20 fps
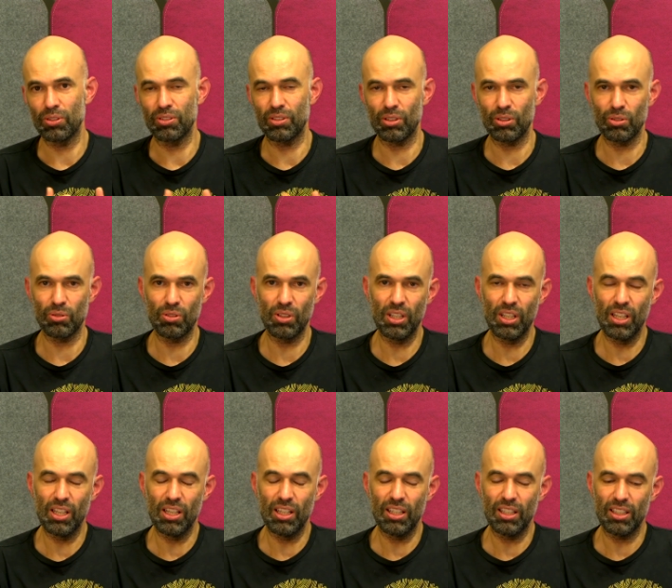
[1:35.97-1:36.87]
So
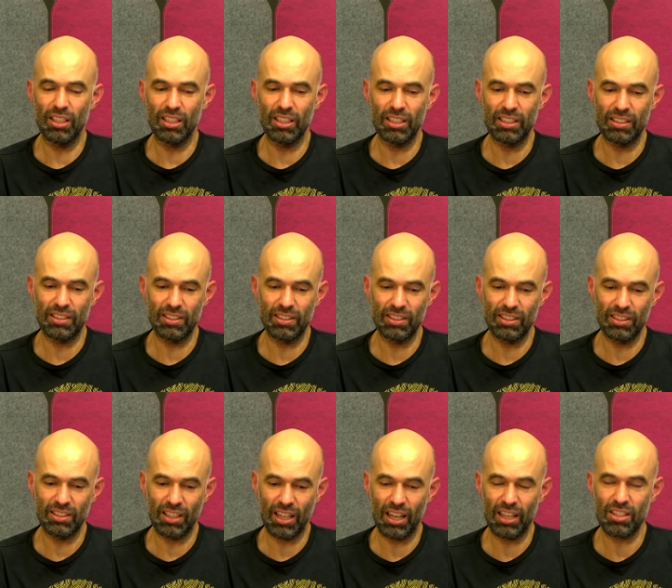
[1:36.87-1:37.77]
it,
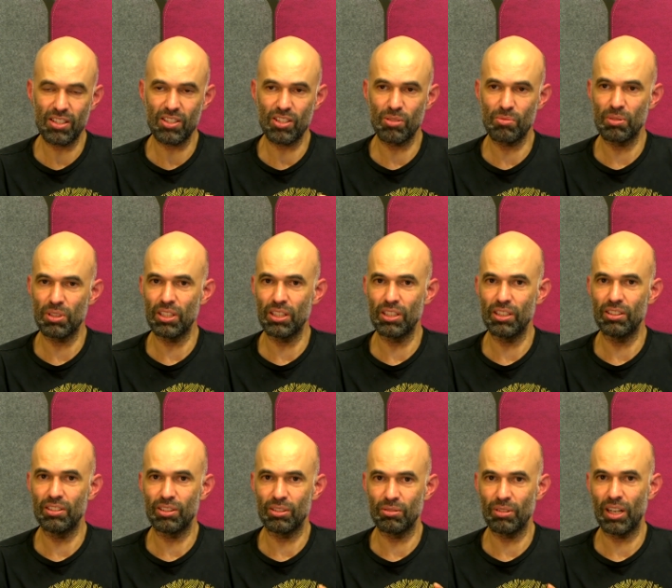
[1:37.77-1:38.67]
it has to be
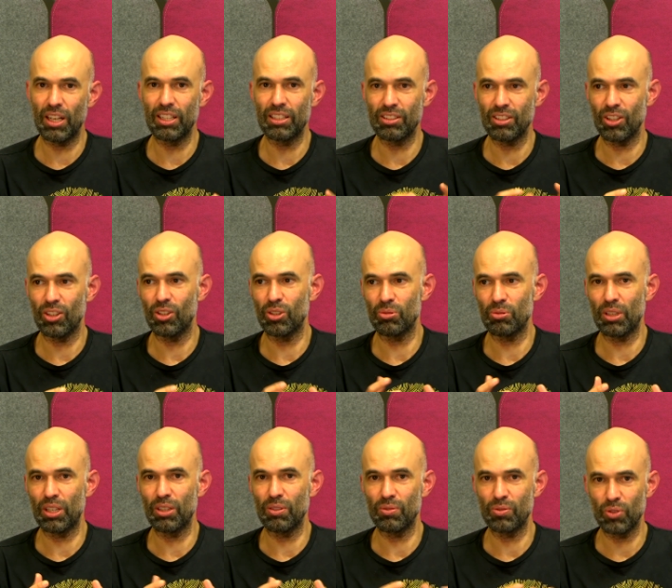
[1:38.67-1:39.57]
the right
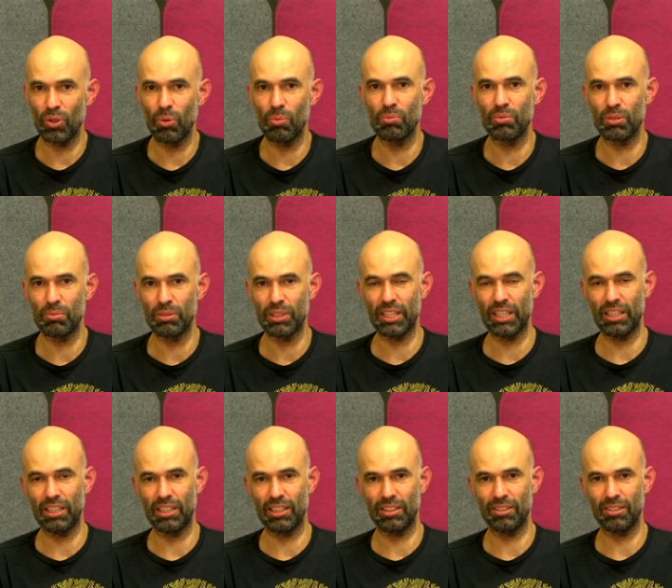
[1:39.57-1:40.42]
hardware from the beginning.